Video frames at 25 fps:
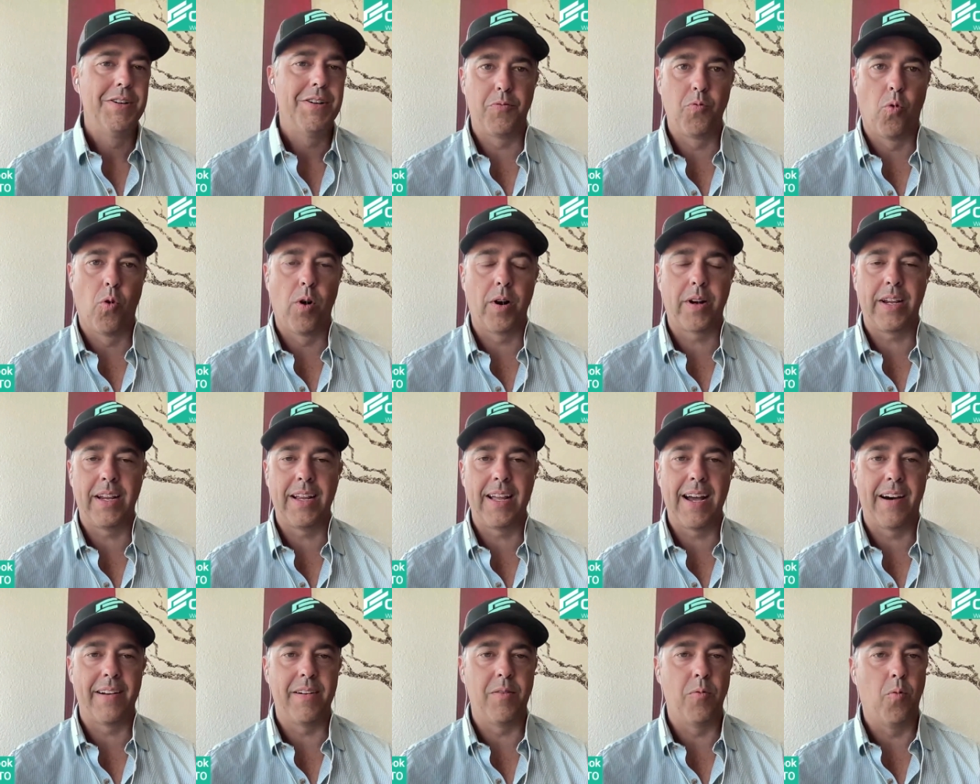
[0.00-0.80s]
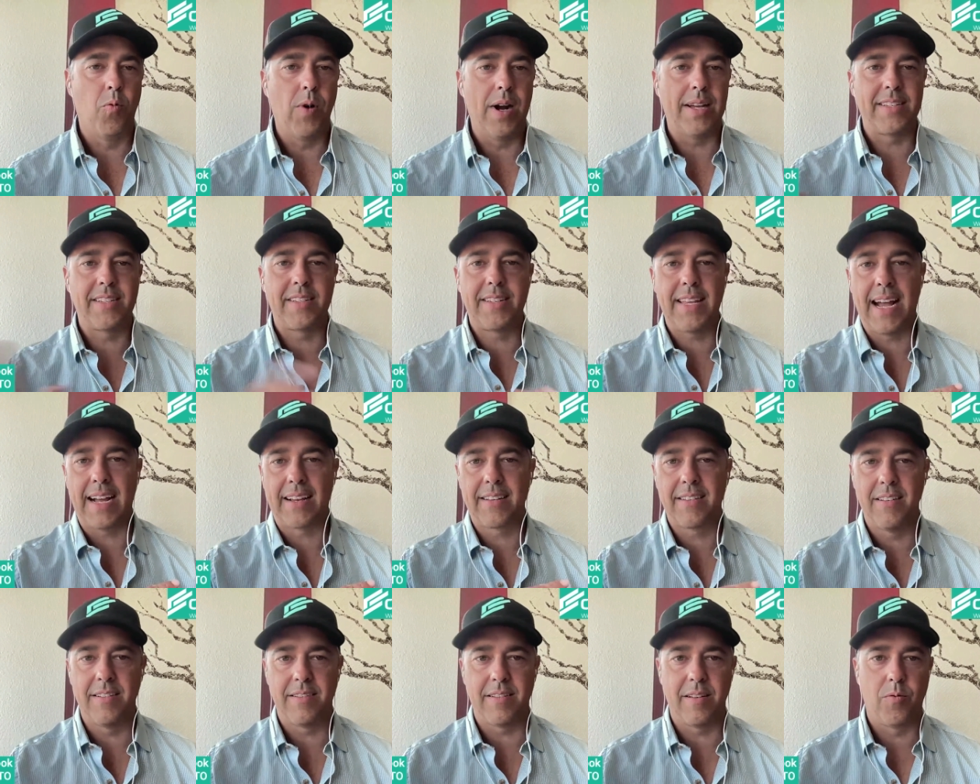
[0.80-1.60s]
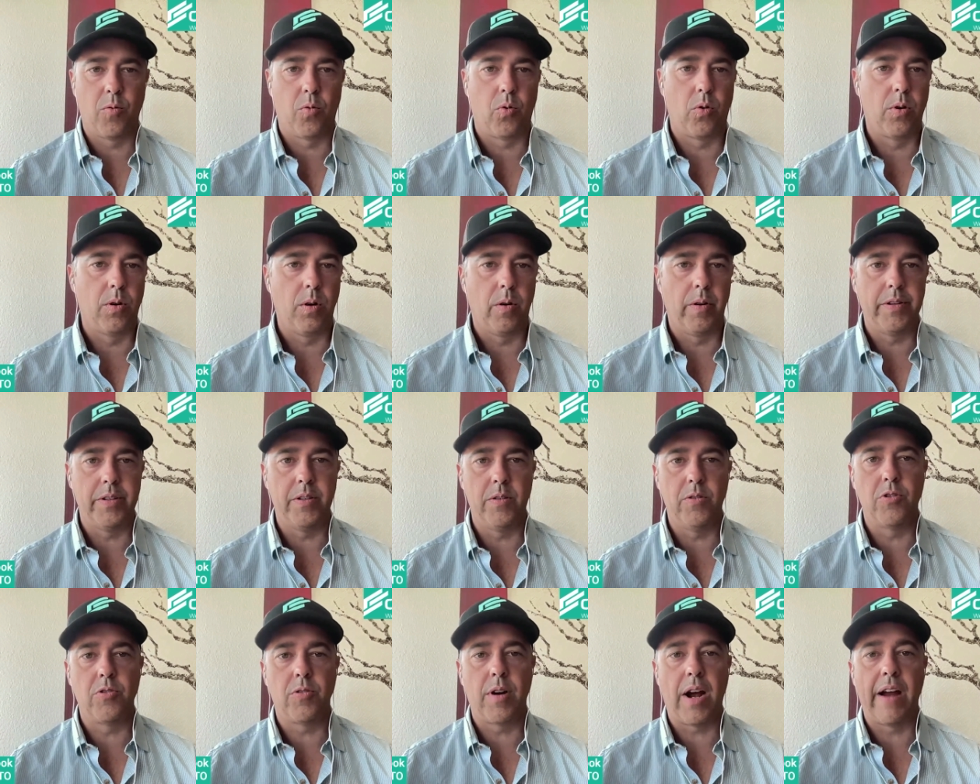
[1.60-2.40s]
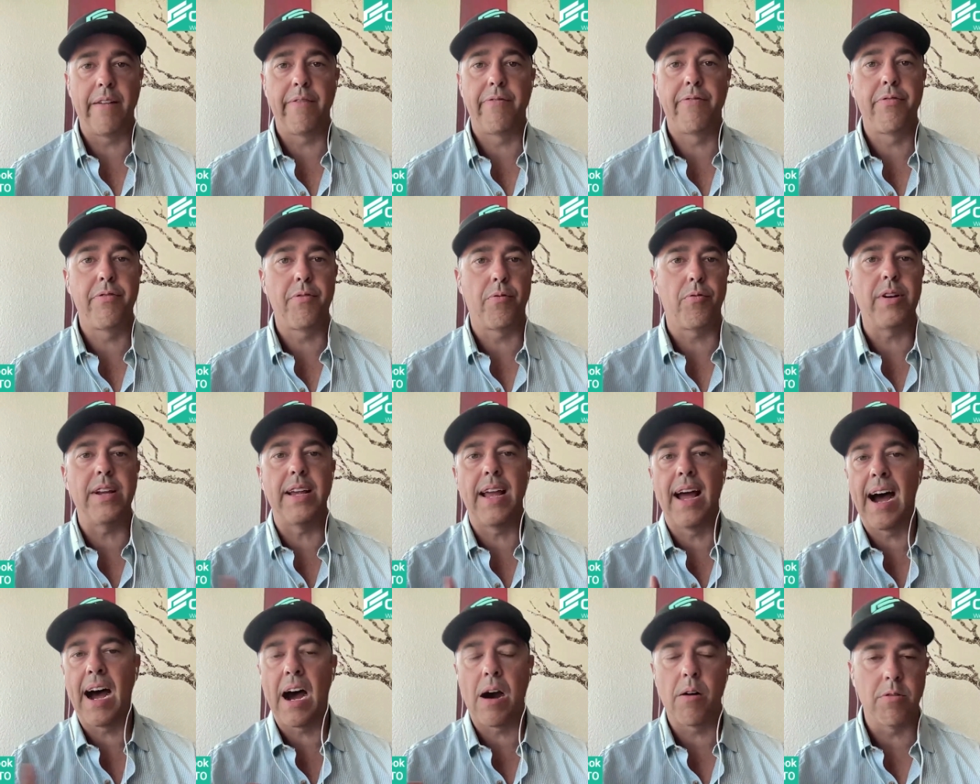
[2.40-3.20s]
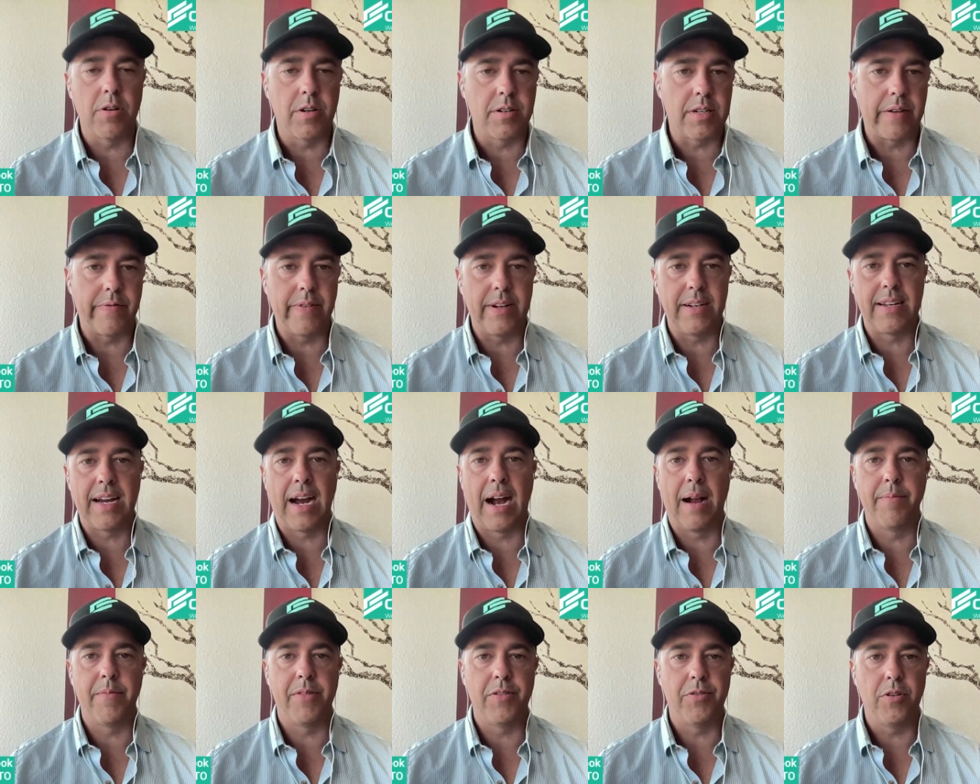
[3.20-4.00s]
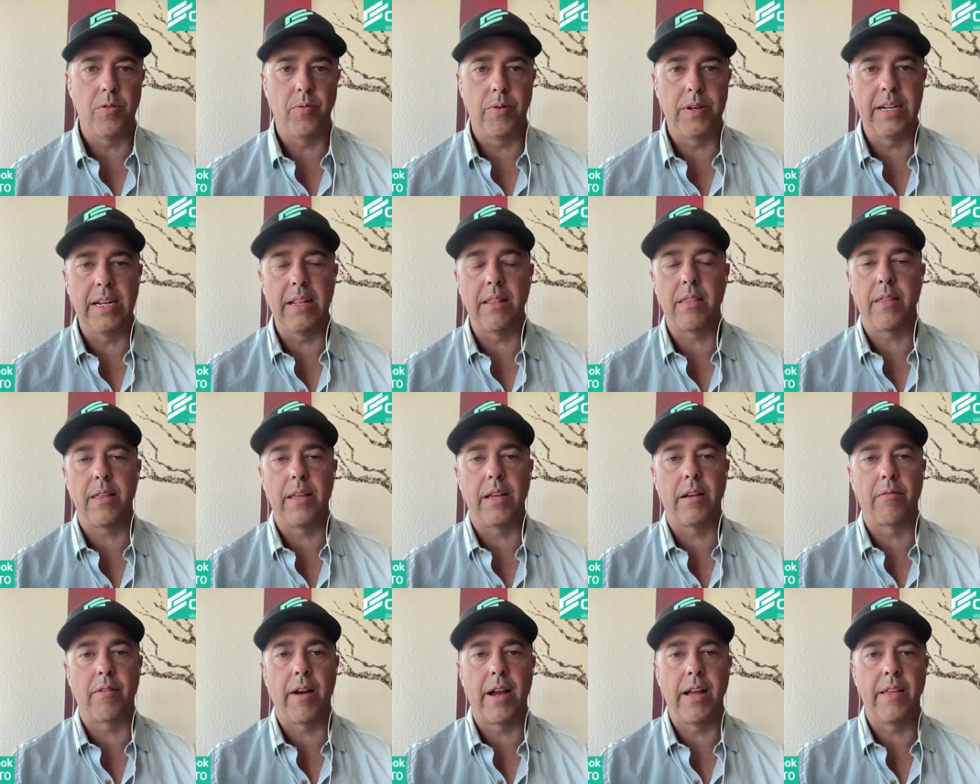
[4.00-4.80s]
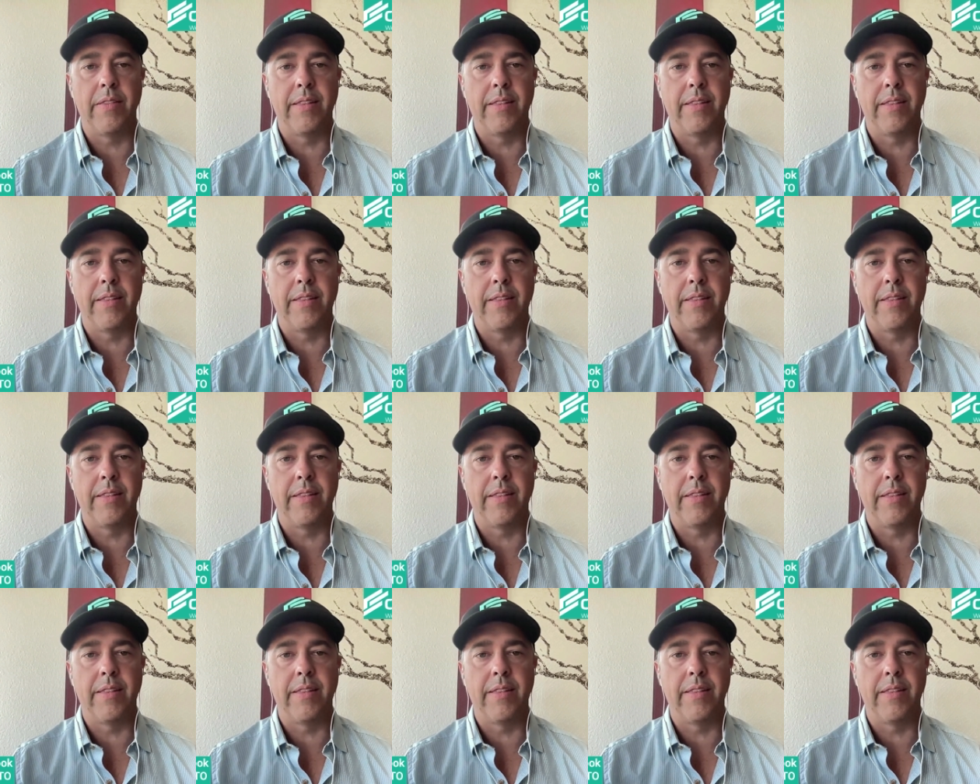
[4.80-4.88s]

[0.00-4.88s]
working out in West Texas and rural, and you drive 3 hours every time to do anything, right?